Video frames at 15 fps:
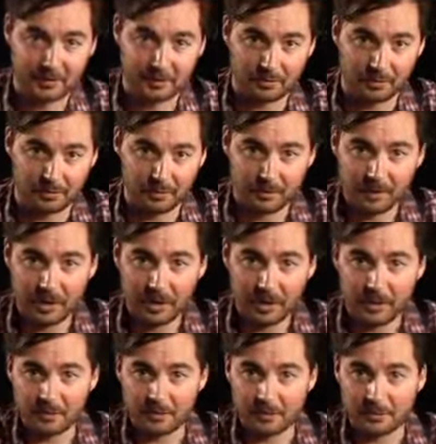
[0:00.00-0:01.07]
in the world
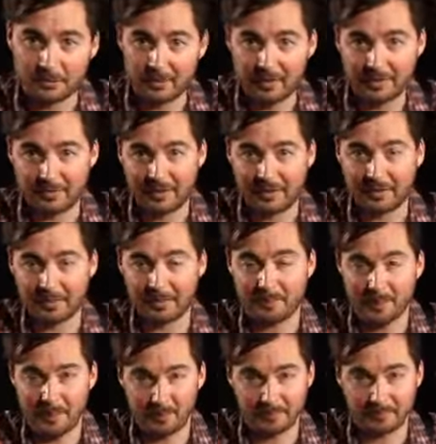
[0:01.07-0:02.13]
to make their
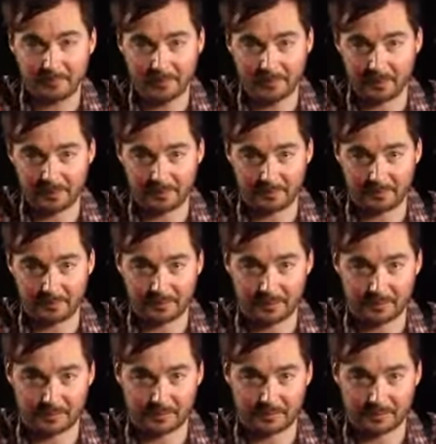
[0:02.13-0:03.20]
perfect version of the
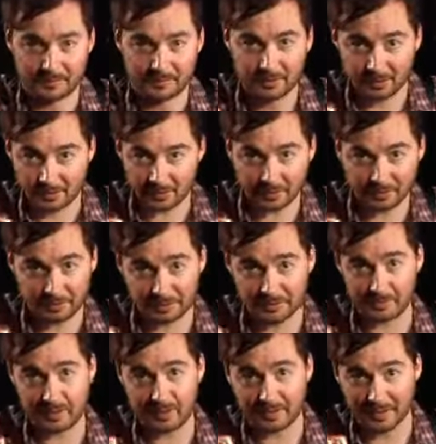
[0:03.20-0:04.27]
pedal. So they get to
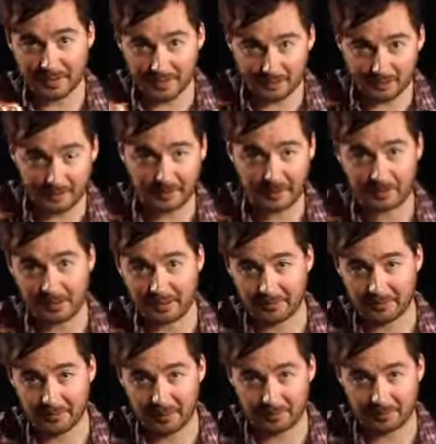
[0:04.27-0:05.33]
decide everything
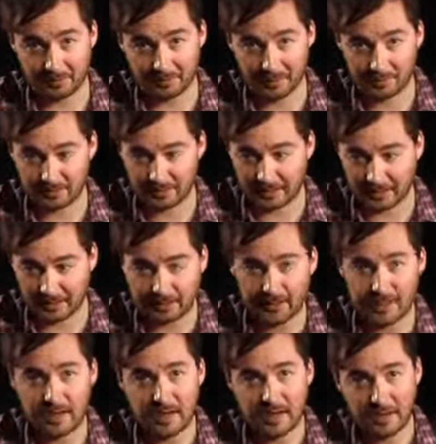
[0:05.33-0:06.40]
about how the pedals sound,
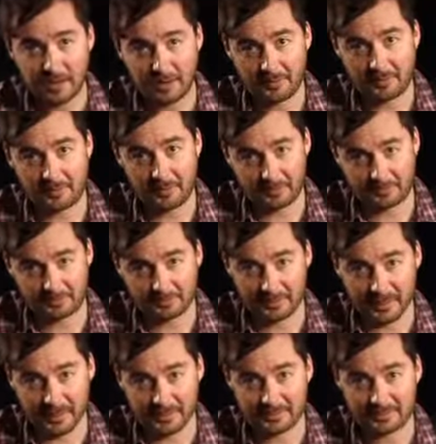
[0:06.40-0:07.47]
how the pots
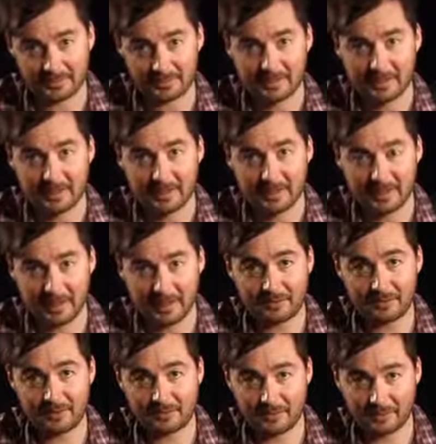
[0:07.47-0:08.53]
react,
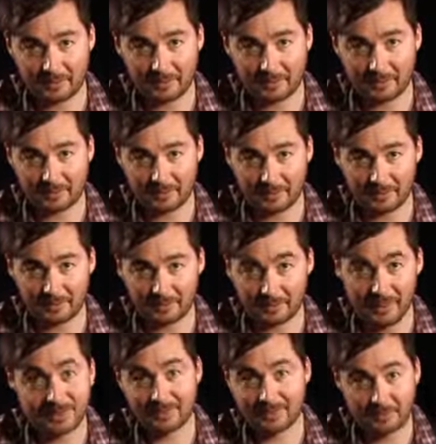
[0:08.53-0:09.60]
every single thing that
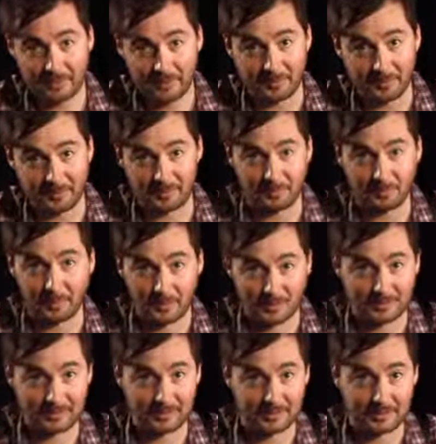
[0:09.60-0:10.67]
makes up the pedal, what
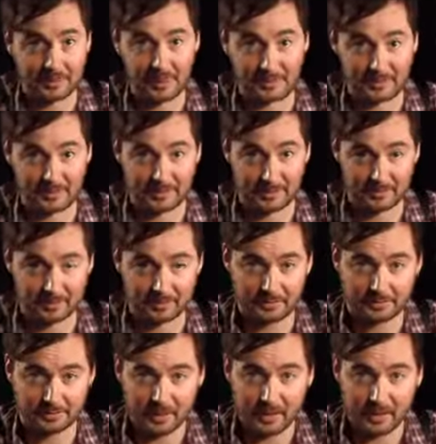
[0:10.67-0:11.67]
it is and how it sounds.